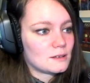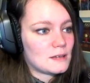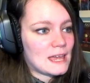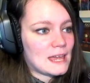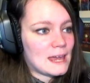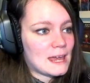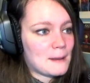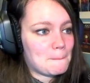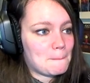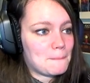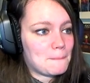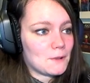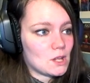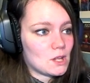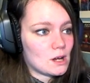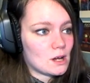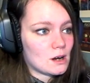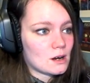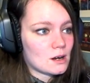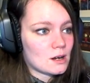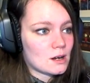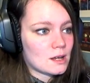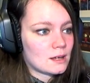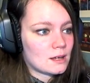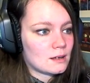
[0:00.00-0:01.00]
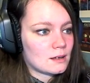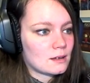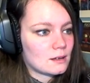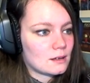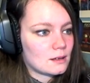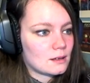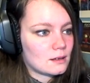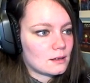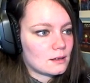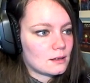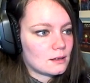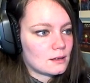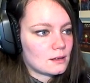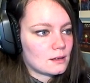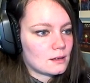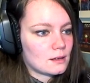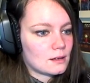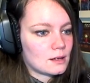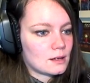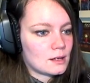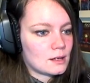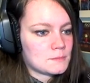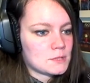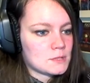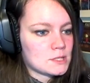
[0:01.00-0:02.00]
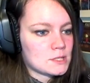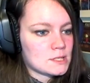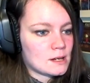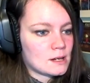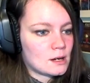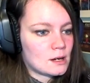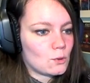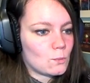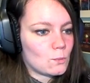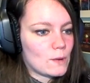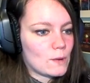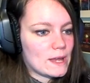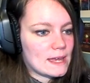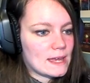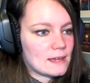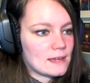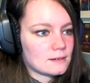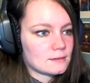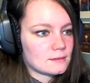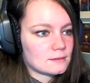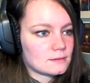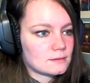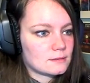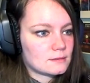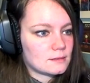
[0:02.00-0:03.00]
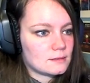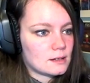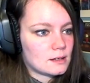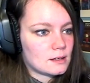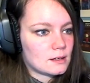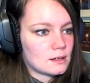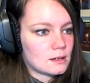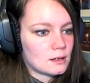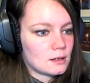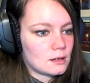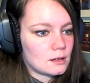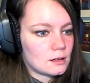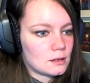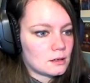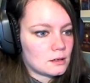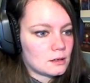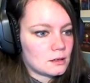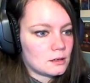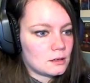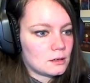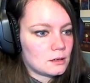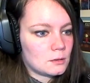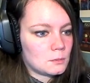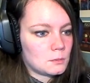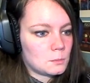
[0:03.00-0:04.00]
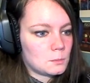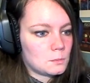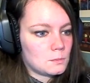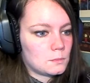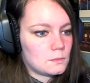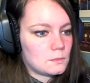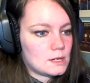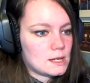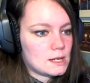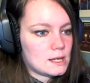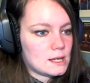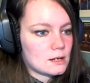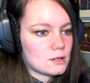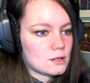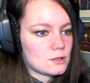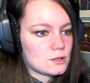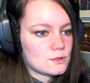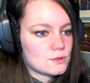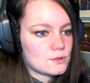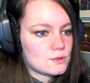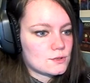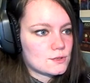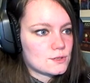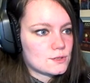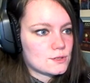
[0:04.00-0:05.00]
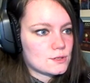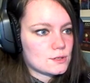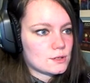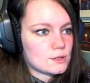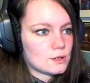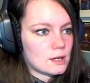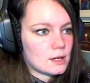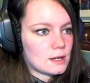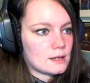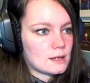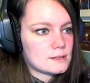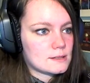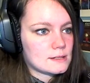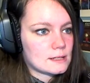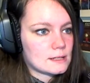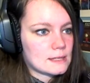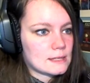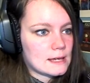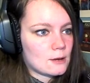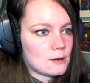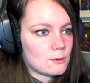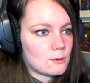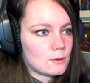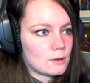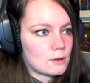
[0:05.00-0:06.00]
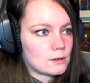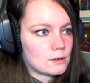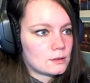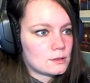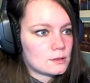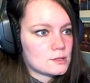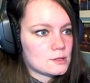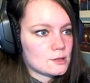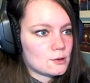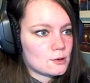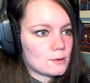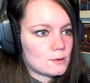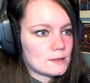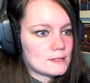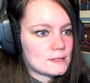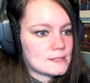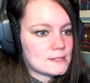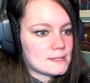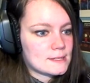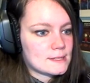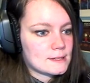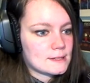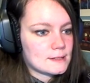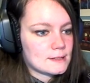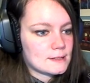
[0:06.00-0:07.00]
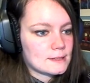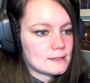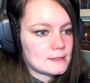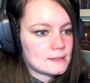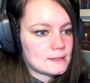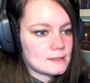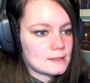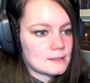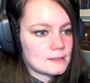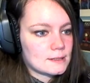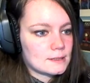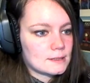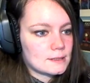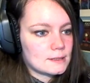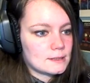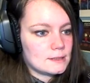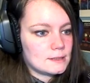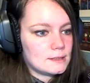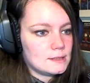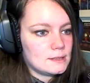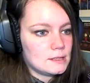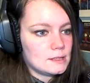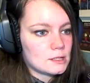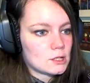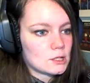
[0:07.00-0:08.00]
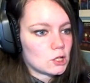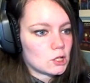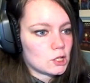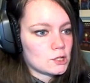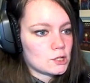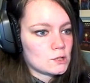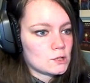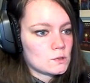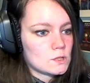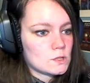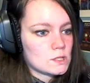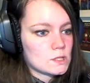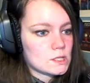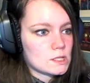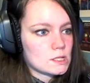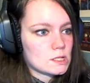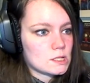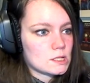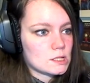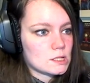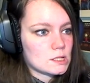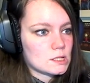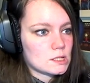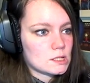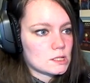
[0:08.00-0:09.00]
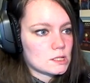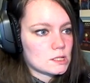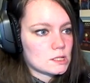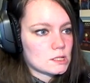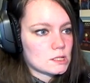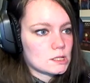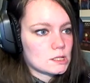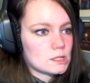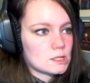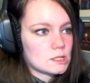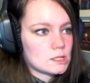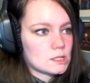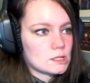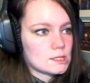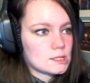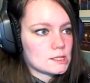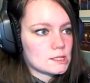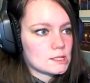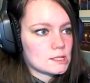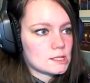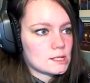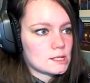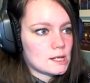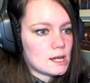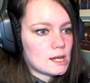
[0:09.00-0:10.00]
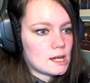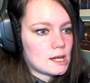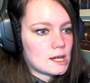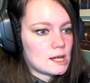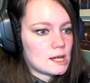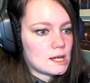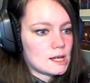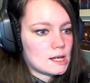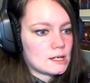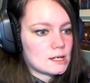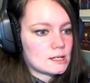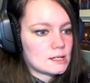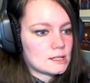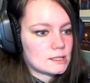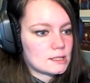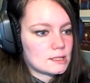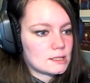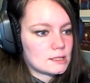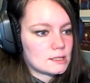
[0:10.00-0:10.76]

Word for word: And blarg. I'm just gonna wing it. Um... Mirrors. Okay, it's not that one, so it's clues. Today.